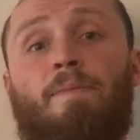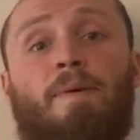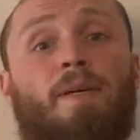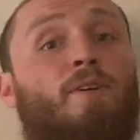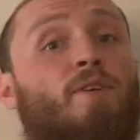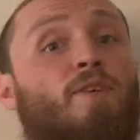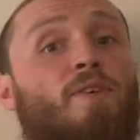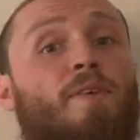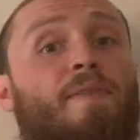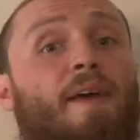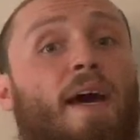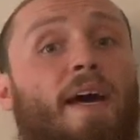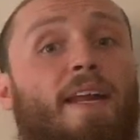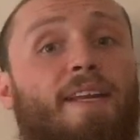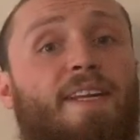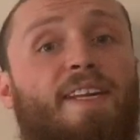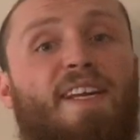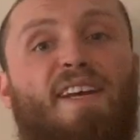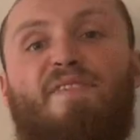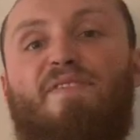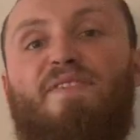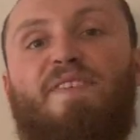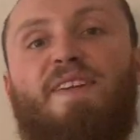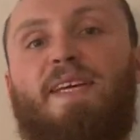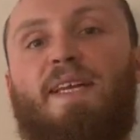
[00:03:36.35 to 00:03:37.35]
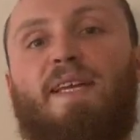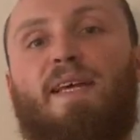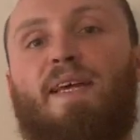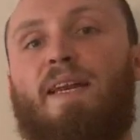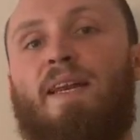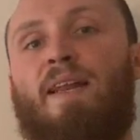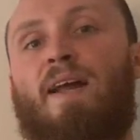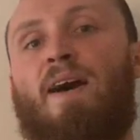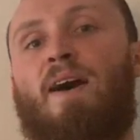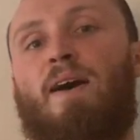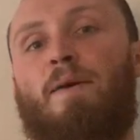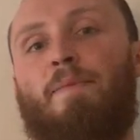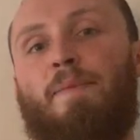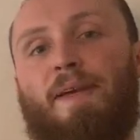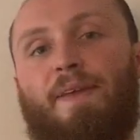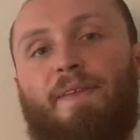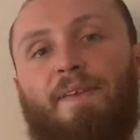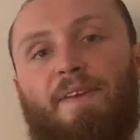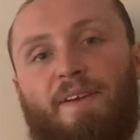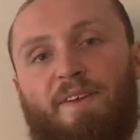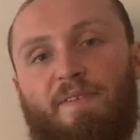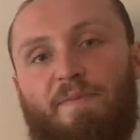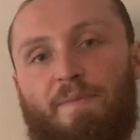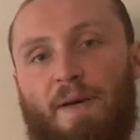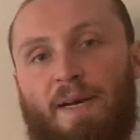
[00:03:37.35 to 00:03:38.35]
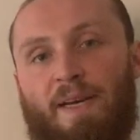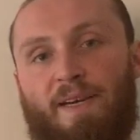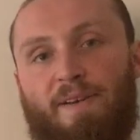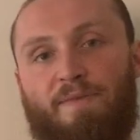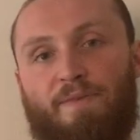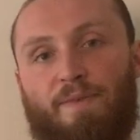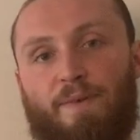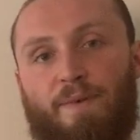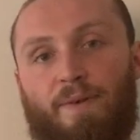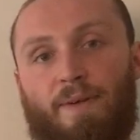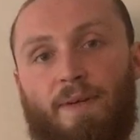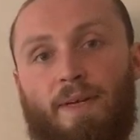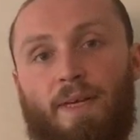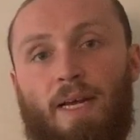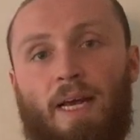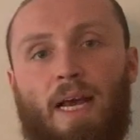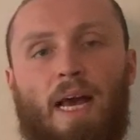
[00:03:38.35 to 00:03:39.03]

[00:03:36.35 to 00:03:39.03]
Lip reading: because of that nifty little army that you've paid for.